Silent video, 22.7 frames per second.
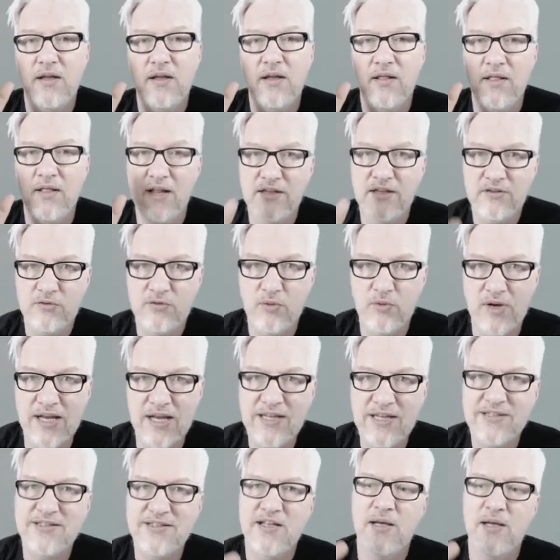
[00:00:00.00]
That's
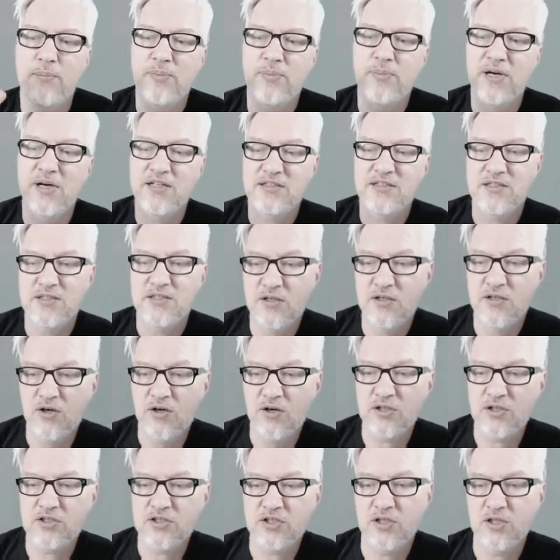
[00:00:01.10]
great, but
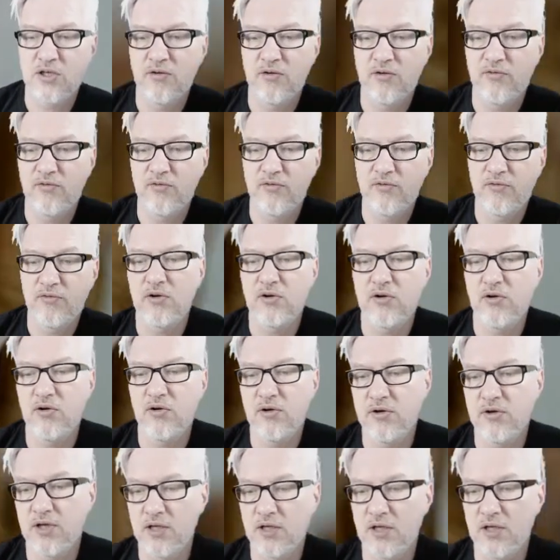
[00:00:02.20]
not for
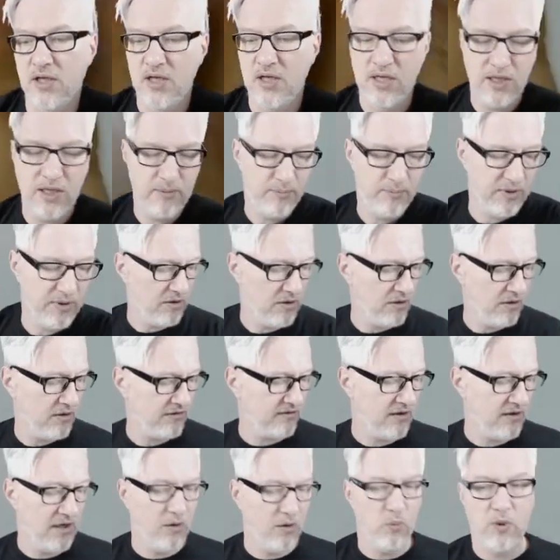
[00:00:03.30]
learning.
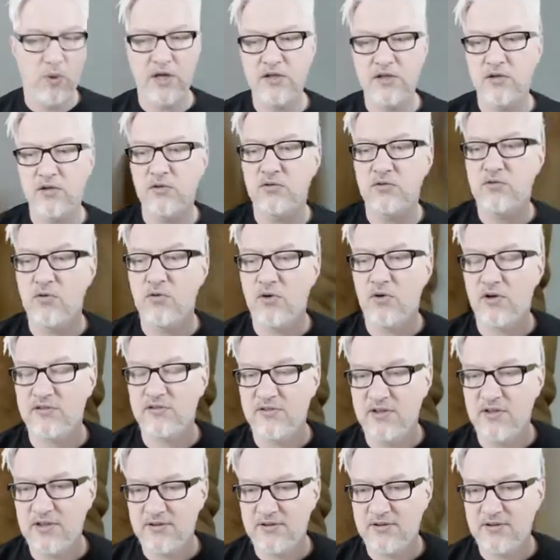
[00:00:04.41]
Because when you draw
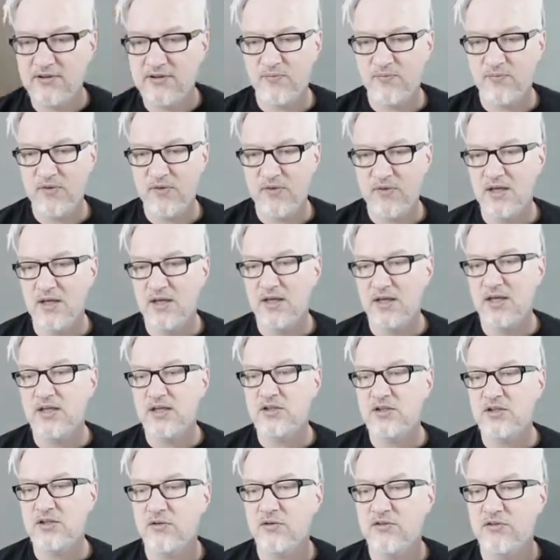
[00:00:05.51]
this,
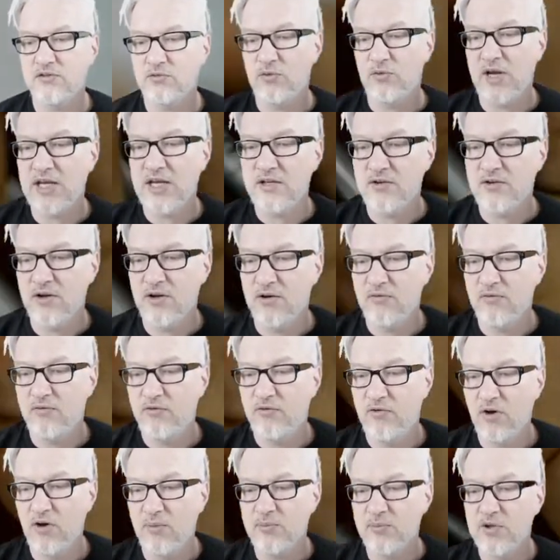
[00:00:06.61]
it goes straight
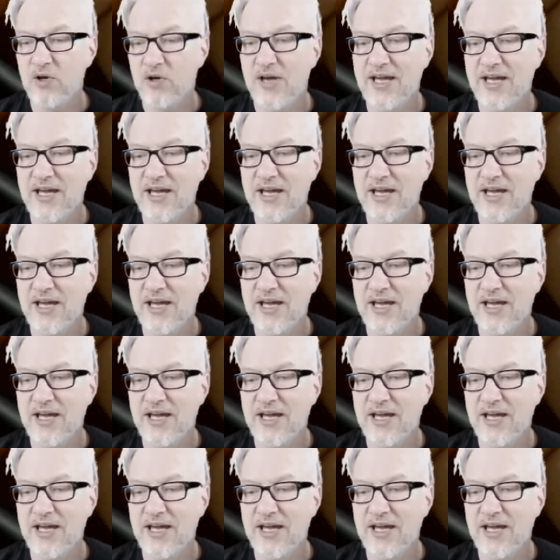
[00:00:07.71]
from your